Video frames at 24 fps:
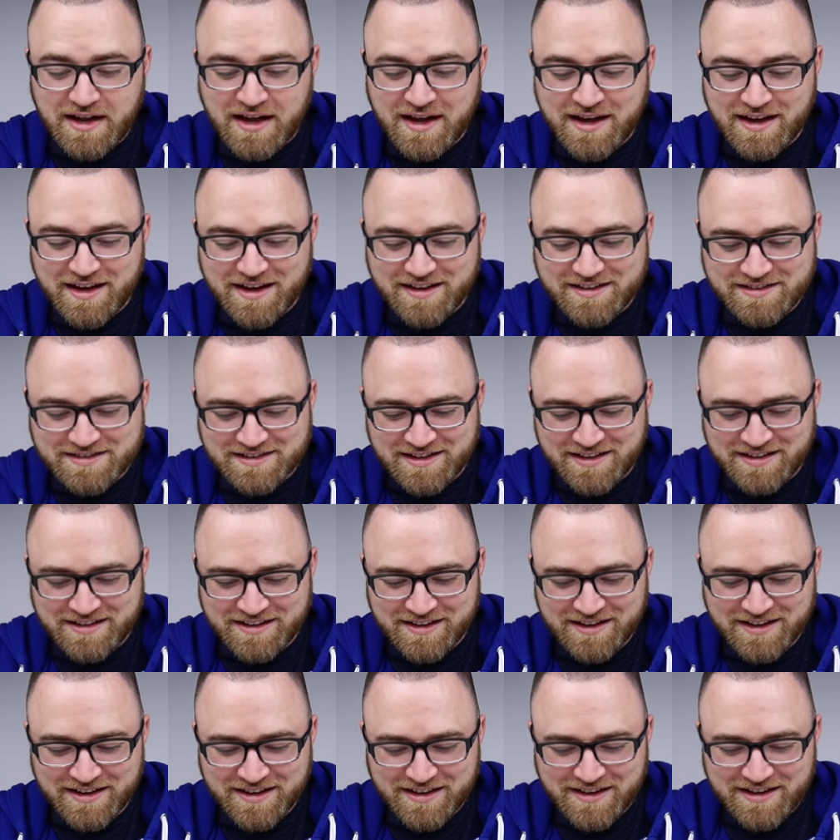has,
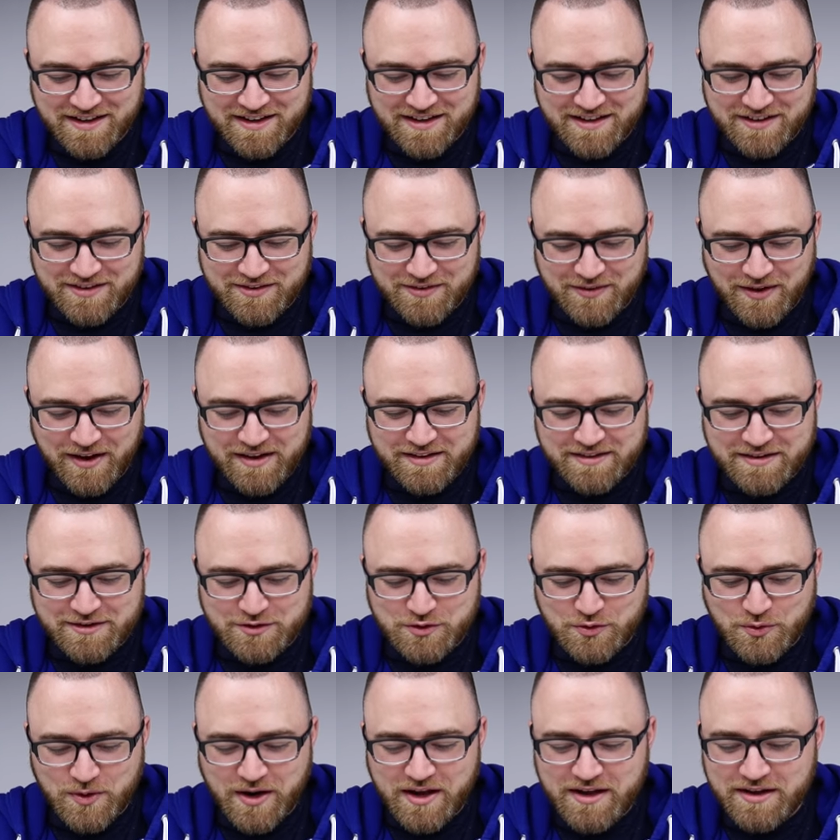right in the
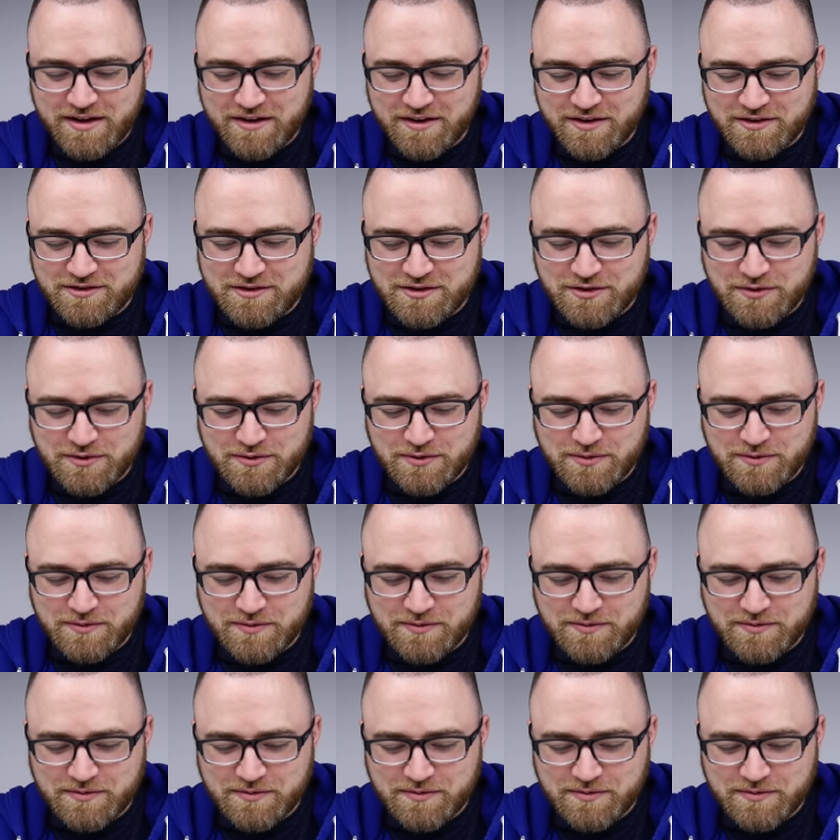tray here, two